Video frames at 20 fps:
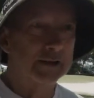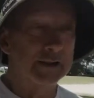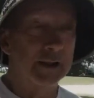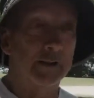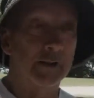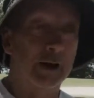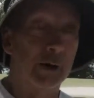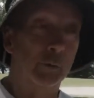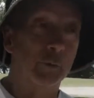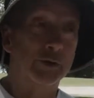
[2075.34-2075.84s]

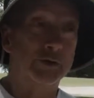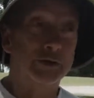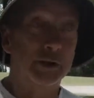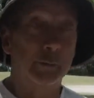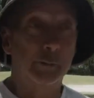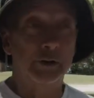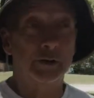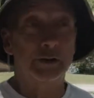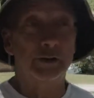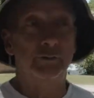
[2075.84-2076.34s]
Now, I wish they
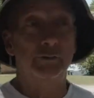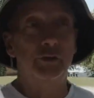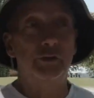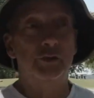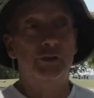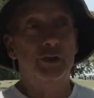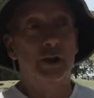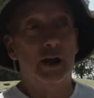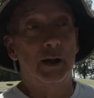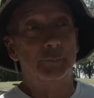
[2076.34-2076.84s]
would give
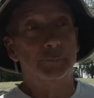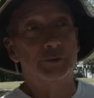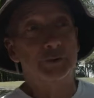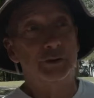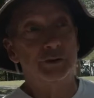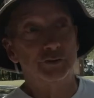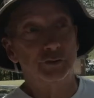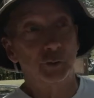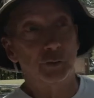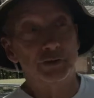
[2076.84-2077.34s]
you the option
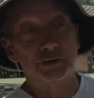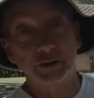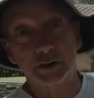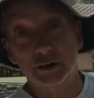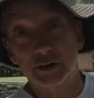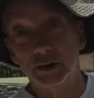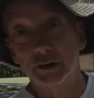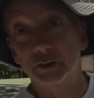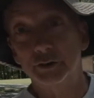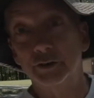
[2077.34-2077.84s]
of choice of
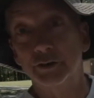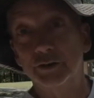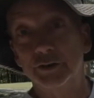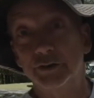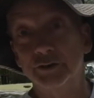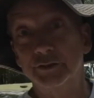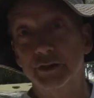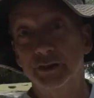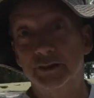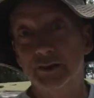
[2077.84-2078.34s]
colors
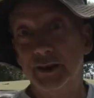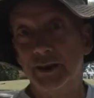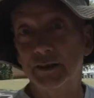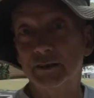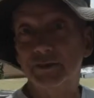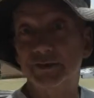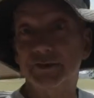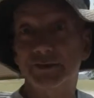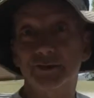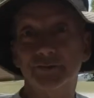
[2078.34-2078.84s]
and the
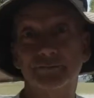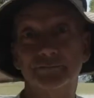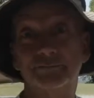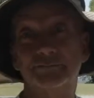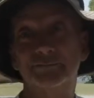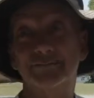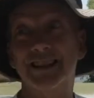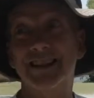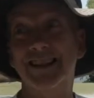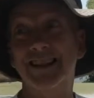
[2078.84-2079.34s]
tints,
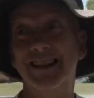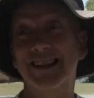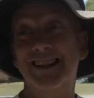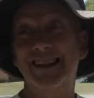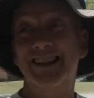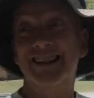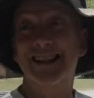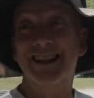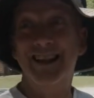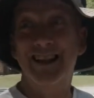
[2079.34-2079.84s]

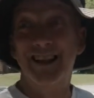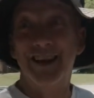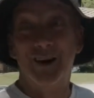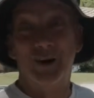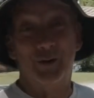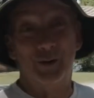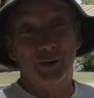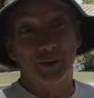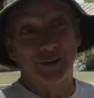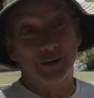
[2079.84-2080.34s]

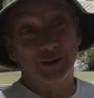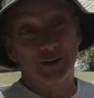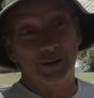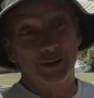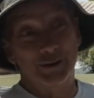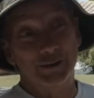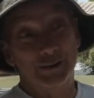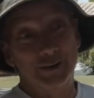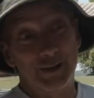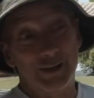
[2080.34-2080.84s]
or
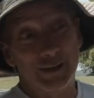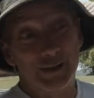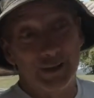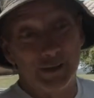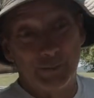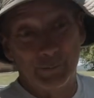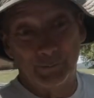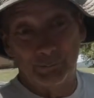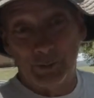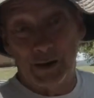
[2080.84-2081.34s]

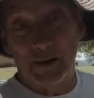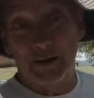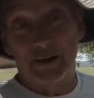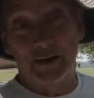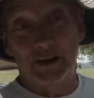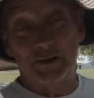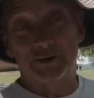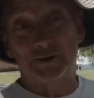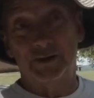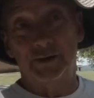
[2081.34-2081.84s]
pay an
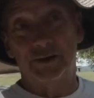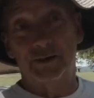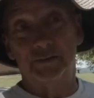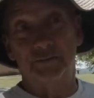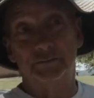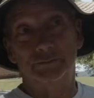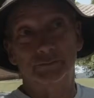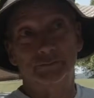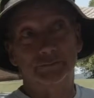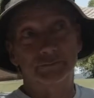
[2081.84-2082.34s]

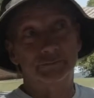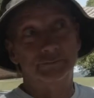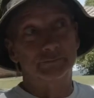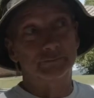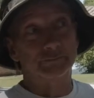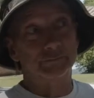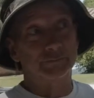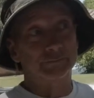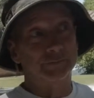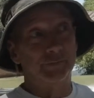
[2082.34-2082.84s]
extra
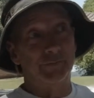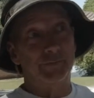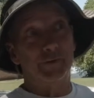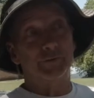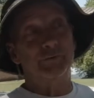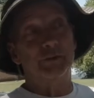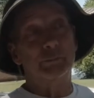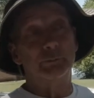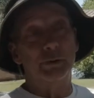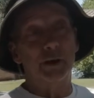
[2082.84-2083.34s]

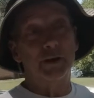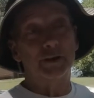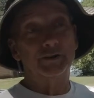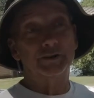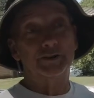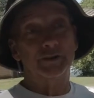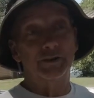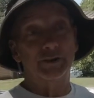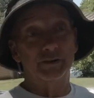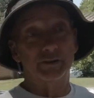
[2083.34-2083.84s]

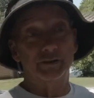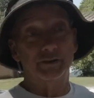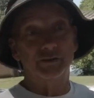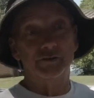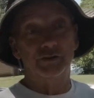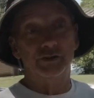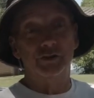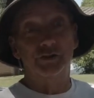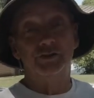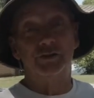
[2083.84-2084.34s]
$50 and
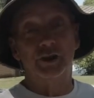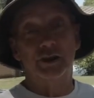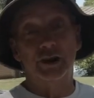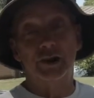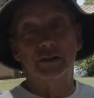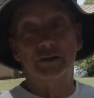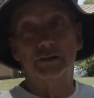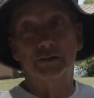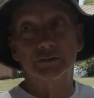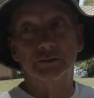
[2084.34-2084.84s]
choose your
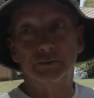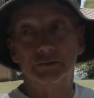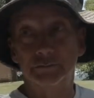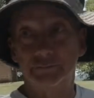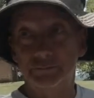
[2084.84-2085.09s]
color.